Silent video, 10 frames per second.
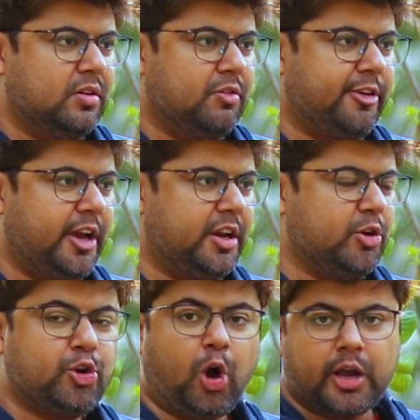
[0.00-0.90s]
where
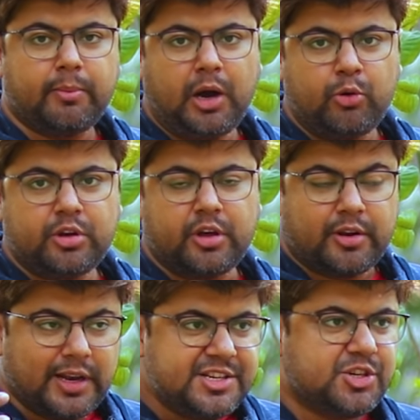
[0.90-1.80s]
you talk about
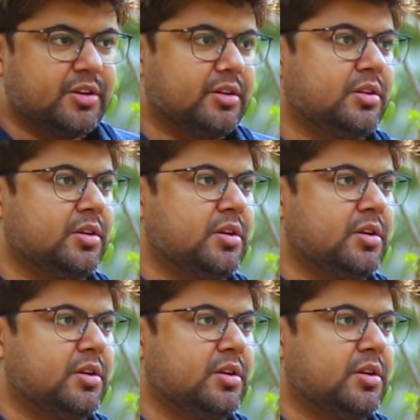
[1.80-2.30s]
religion,